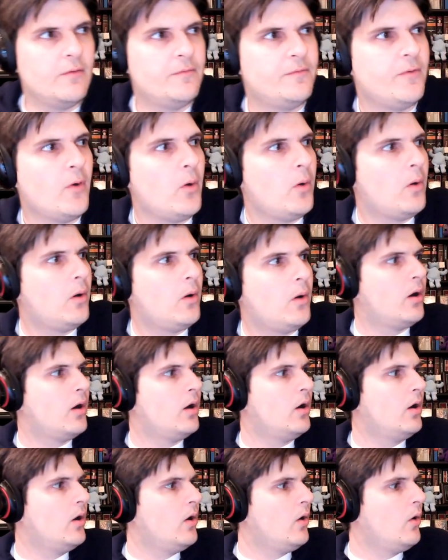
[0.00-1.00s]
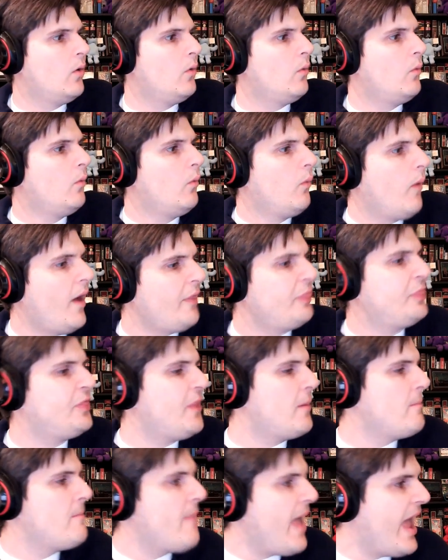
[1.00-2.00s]
for what
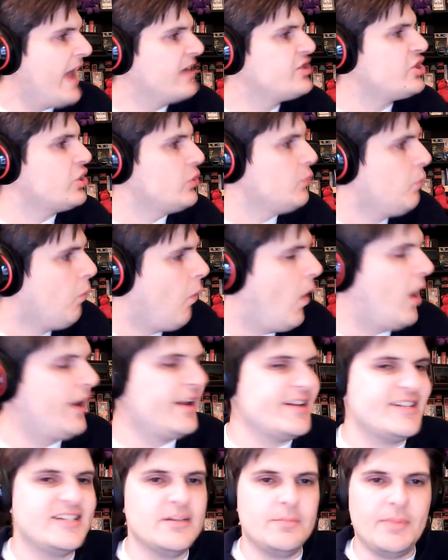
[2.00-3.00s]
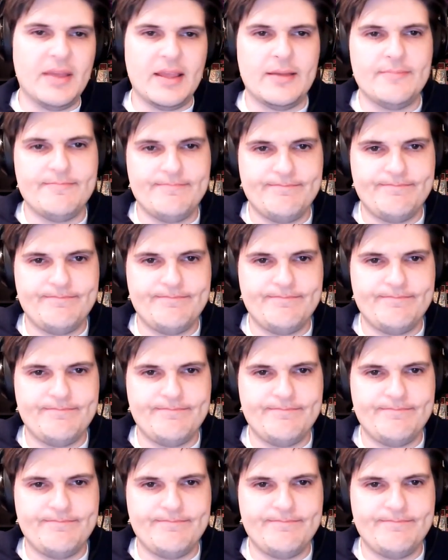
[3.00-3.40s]
the Magic wanted to be.